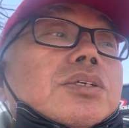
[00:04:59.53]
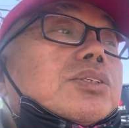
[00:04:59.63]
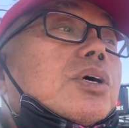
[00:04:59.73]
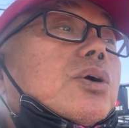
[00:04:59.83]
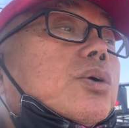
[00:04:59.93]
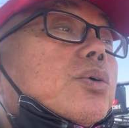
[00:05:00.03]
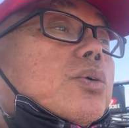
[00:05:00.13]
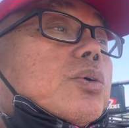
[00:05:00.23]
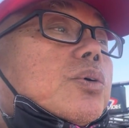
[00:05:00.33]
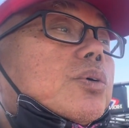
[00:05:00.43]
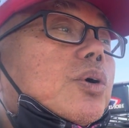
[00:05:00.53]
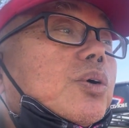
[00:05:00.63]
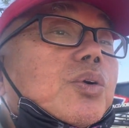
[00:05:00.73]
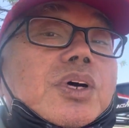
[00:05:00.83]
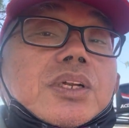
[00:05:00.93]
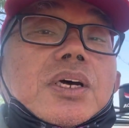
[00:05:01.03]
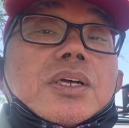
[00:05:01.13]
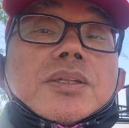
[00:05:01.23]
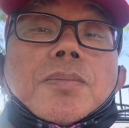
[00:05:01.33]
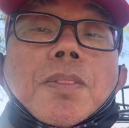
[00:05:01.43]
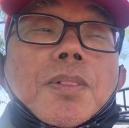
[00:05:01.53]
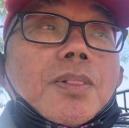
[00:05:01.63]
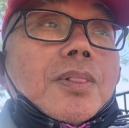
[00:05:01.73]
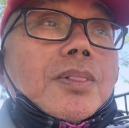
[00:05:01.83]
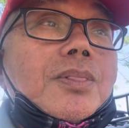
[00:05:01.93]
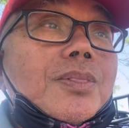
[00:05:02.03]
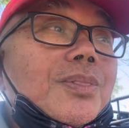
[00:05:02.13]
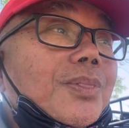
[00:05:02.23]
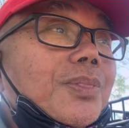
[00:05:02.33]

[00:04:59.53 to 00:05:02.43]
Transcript: So, oh look at that.